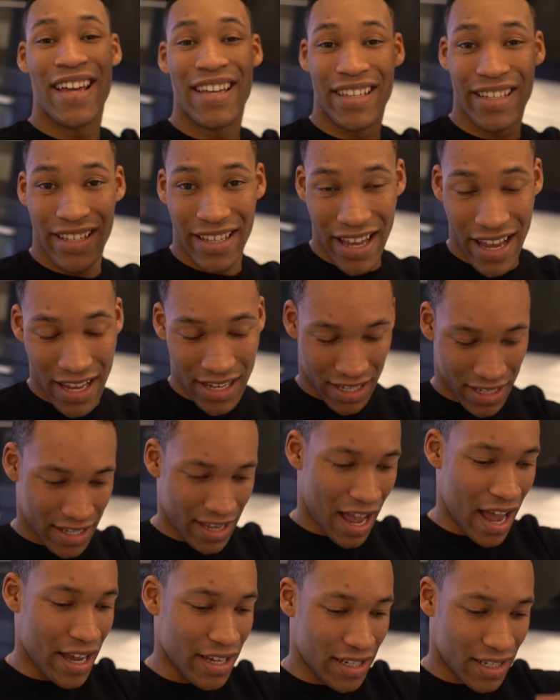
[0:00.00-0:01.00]
Yes,
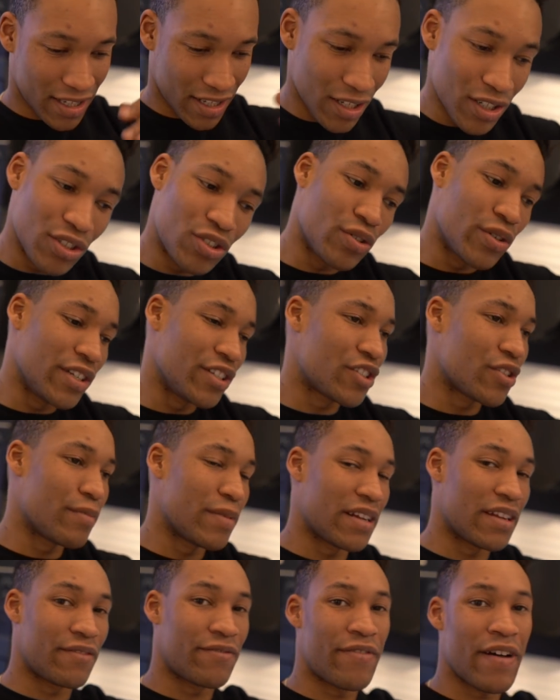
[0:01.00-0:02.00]
I still do
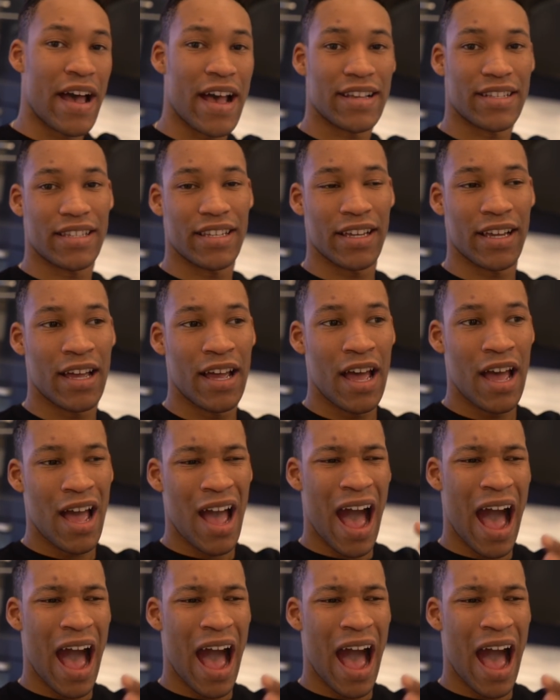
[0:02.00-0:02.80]
intermittent fasting.